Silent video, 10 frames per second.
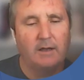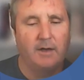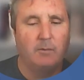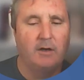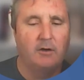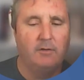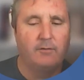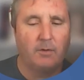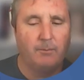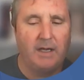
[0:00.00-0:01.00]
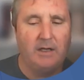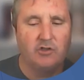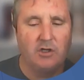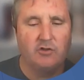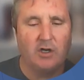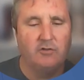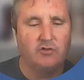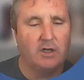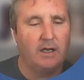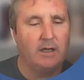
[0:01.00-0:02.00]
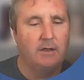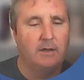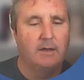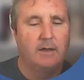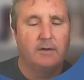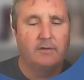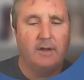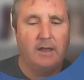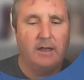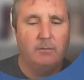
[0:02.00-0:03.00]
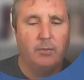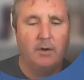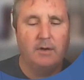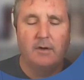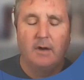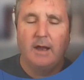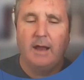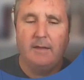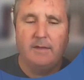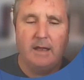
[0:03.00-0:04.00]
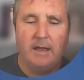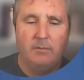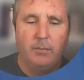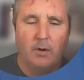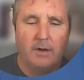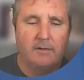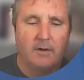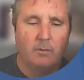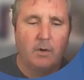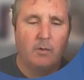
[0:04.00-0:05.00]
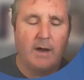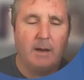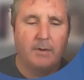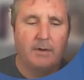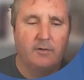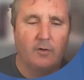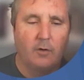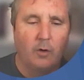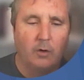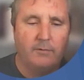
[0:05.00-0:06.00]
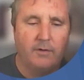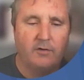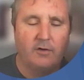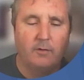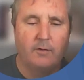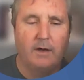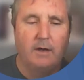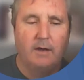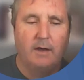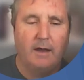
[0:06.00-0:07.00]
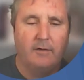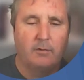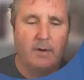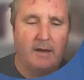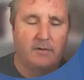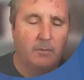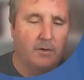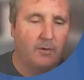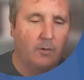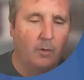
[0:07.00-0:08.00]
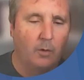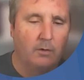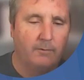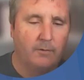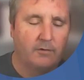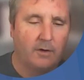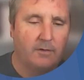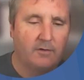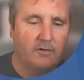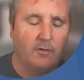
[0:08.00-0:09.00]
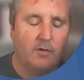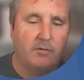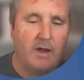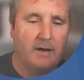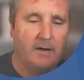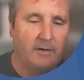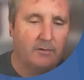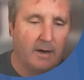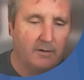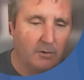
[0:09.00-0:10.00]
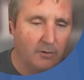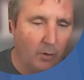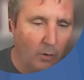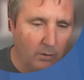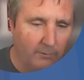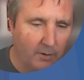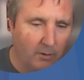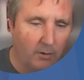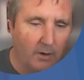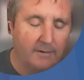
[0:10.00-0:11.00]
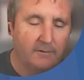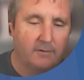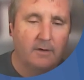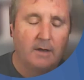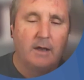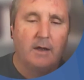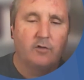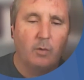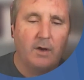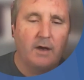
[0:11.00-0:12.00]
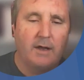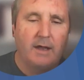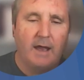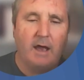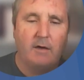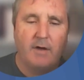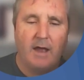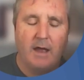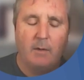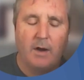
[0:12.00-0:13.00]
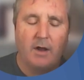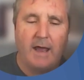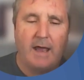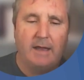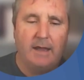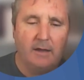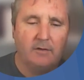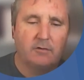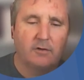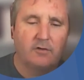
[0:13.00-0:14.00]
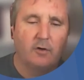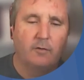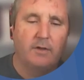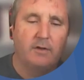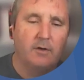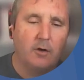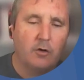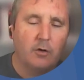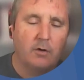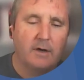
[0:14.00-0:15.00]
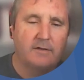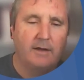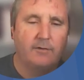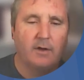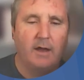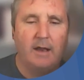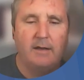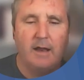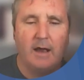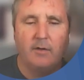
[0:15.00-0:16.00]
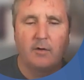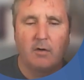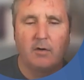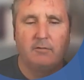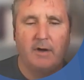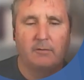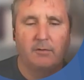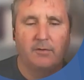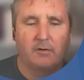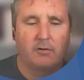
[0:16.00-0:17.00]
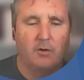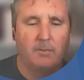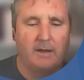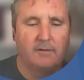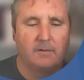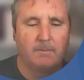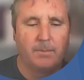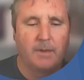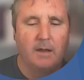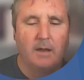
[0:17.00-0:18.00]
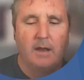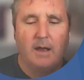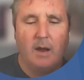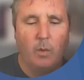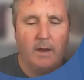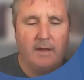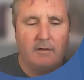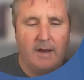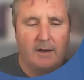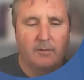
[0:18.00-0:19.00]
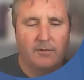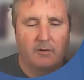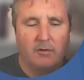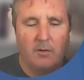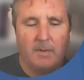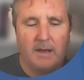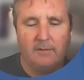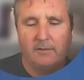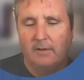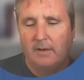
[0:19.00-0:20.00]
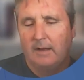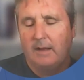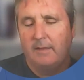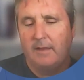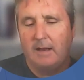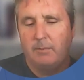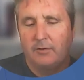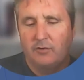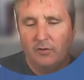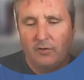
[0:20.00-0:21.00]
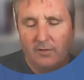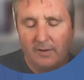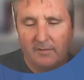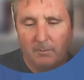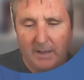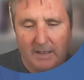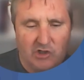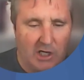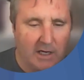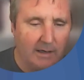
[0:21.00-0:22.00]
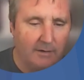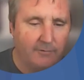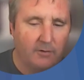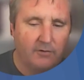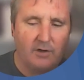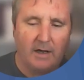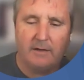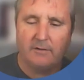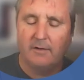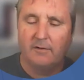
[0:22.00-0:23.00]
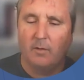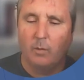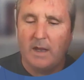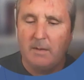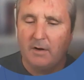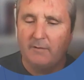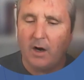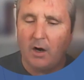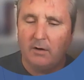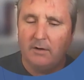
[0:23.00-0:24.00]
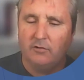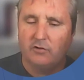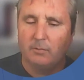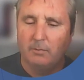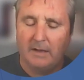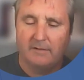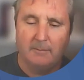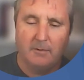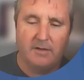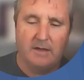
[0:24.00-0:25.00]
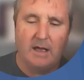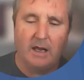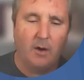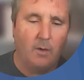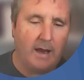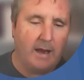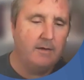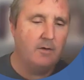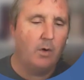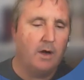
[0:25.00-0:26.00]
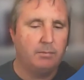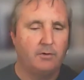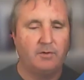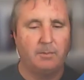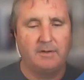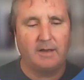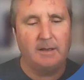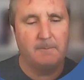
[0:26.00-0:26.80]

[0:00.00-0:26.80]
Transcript: Now we're looking for a peachy change in color. So the end point, at the end point, what will happen is all of the silver has reacted with the silver added has reacted with all of the chlorides. So when I add extra silver, there's no chlorides left, and now they'll go on and react with the chromates. And when they react with the chromates, they produce this peachy color for a start. So that's a wee bit of orange mixing with the yellow and the white precipitate.